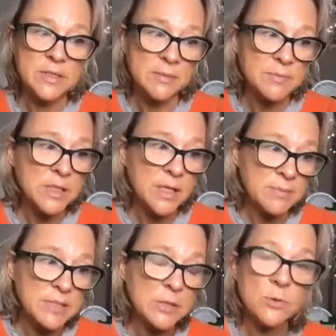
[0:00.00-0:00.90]

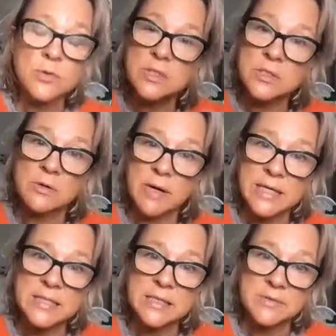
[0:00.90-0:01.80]
Sometimes it causes a
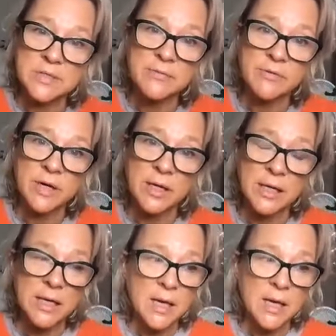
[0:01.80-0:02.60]
great deal of suffering,